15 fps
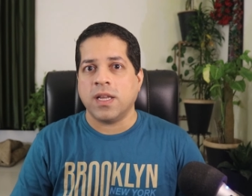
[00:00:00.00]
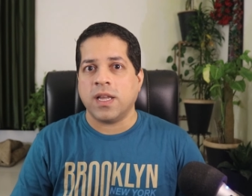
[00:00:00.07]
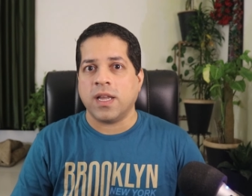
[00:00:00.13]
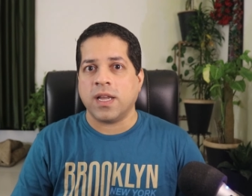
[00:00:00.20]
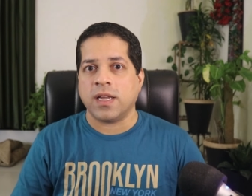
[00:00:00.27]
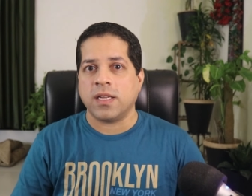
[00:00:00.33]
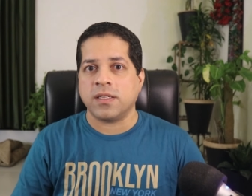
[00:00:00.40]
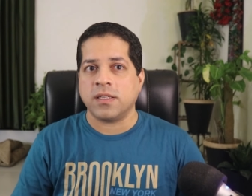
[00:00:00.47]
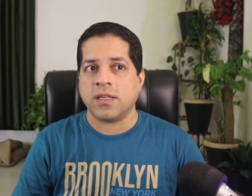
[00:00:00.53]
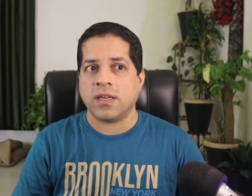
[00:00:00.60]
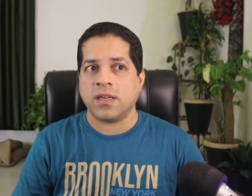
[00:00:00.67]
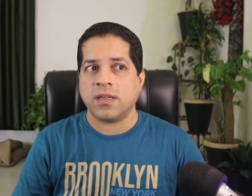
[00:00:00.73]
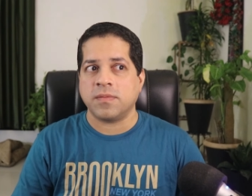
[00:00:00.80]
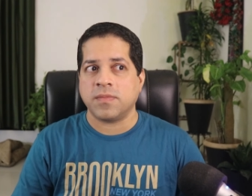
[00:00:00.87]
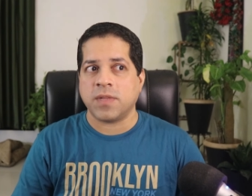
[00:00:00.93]
And
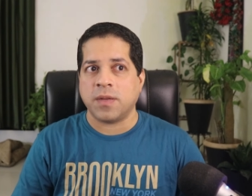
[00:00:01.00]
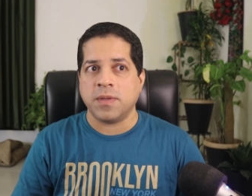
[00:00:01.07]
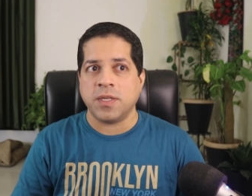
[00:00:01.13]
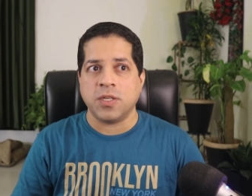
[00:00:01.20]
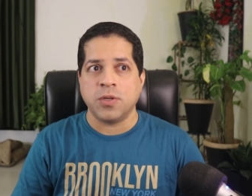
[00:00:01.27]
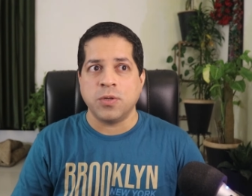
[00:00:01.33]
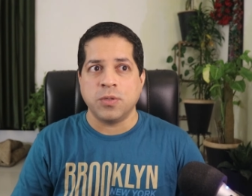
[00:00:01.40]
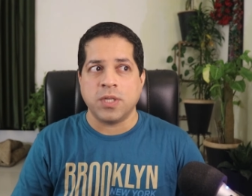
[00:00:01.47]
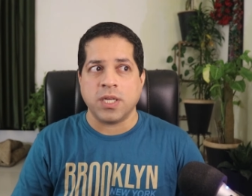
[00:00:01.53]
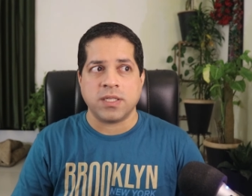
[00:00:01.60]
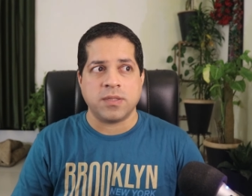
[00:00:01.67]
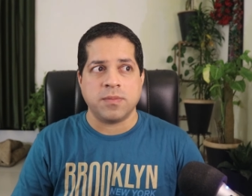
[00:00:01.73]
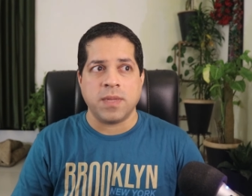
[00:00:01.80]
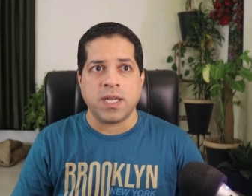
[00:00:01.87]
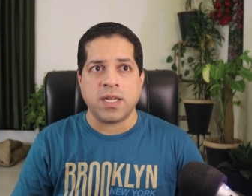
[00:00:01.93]
uh, I mean, who
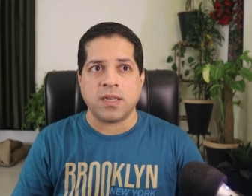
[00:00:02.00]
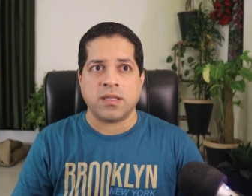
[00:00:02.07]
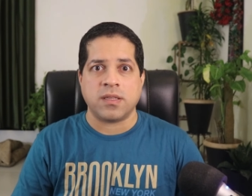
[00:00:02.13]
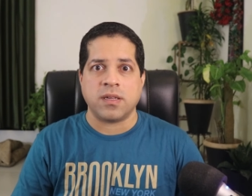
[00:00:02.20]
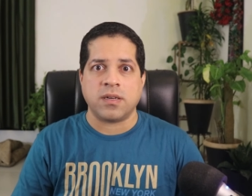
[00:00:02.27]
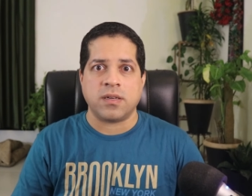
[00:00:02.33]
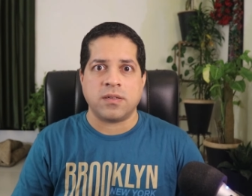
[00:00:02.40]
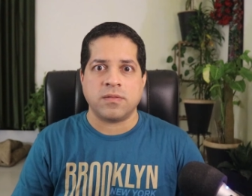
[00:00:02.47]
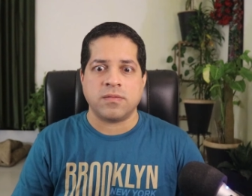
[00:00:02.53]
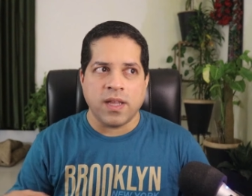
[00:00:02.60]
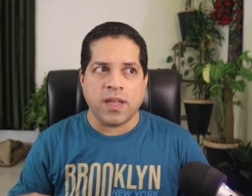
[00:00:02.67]
doesn't make it there?